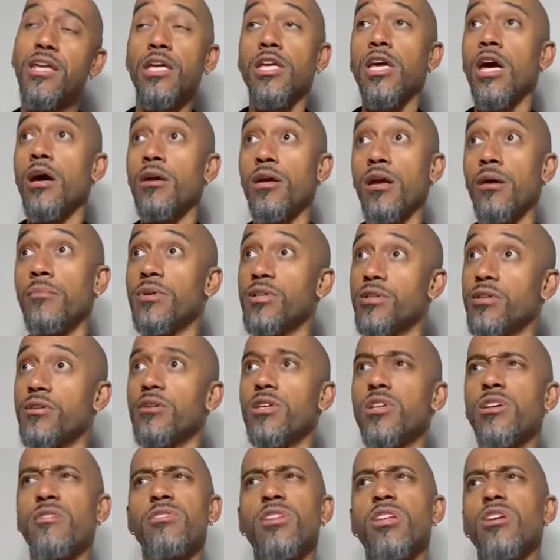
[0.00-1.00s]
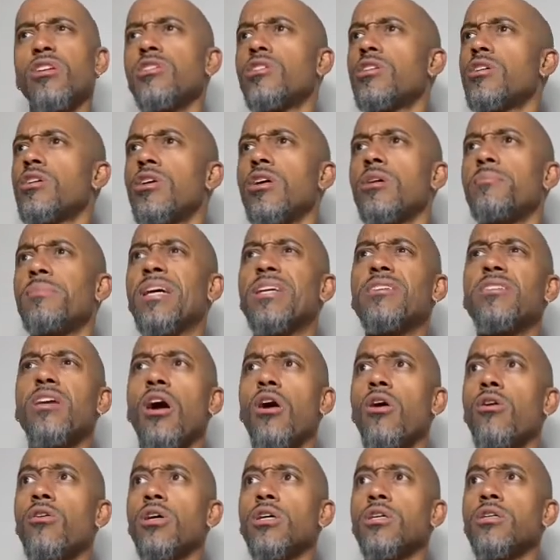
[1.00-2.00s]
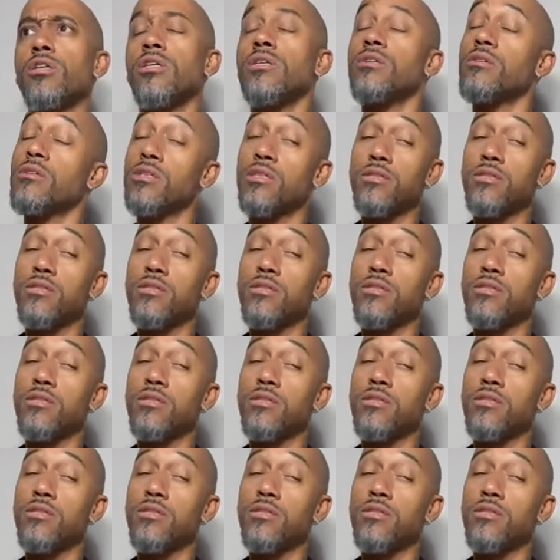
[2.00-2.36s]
Yeah, but everything's good, man. It's all good.